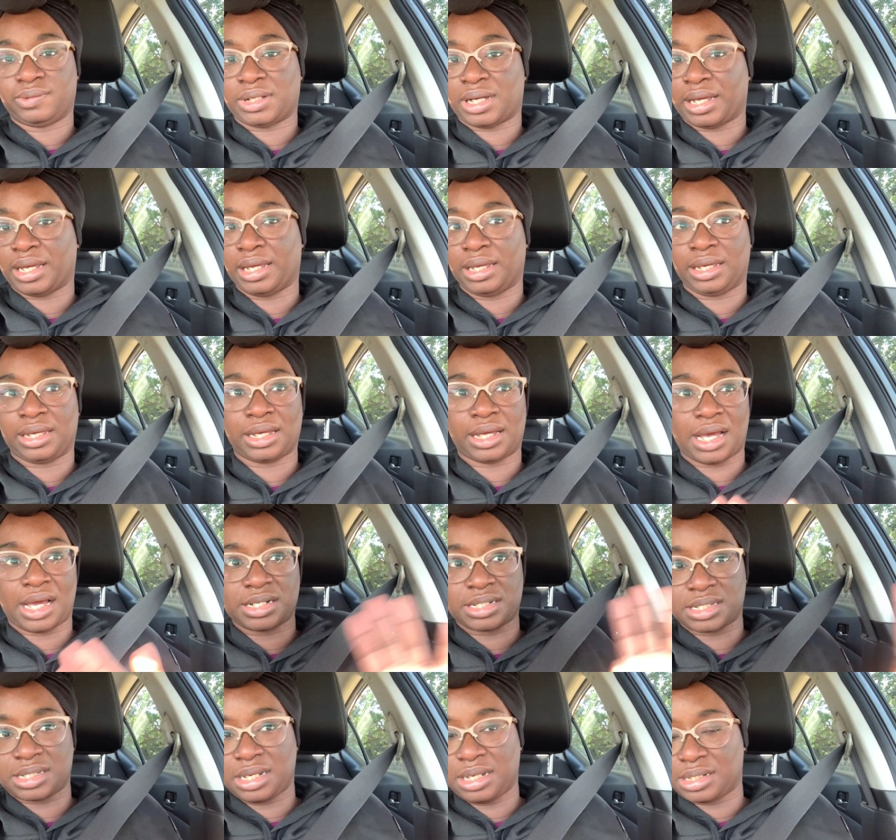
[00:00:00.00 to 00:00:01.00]
Like, I
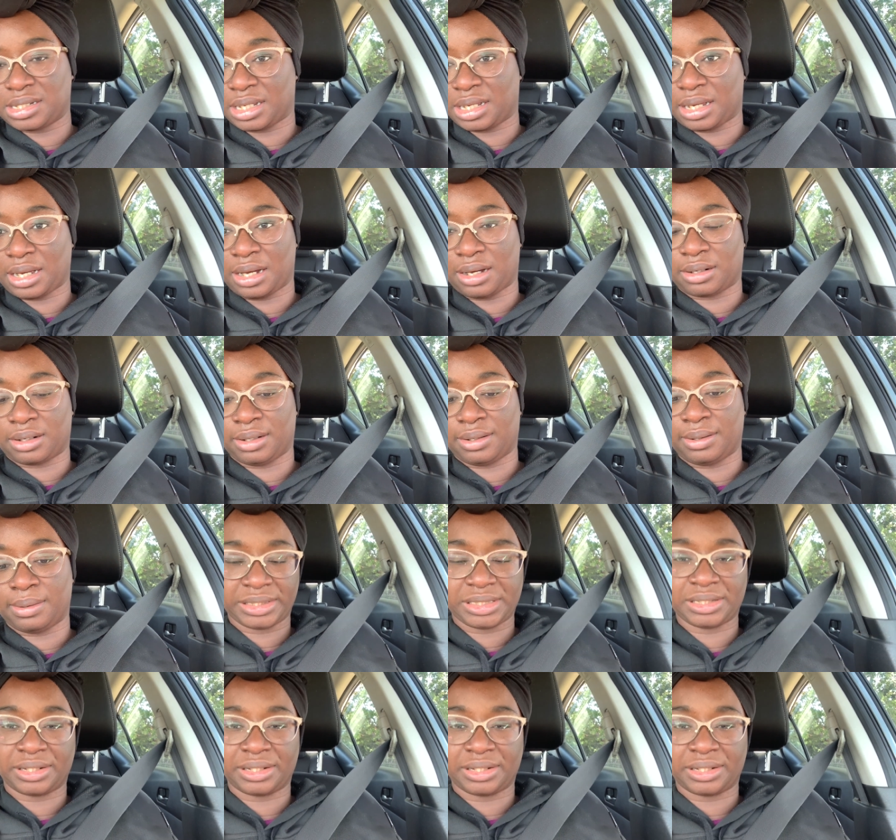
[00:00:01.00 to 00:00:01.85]
just need to get caught up.